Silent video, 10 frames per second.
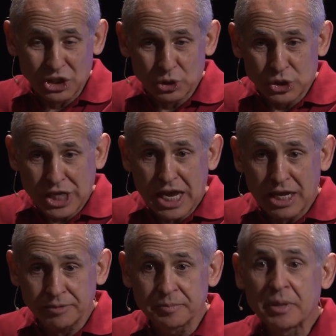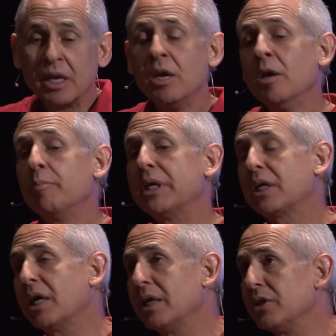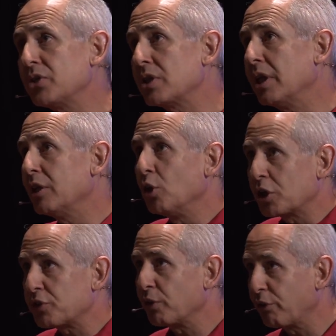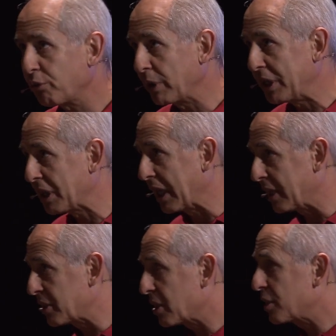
to understand because it looks for three things.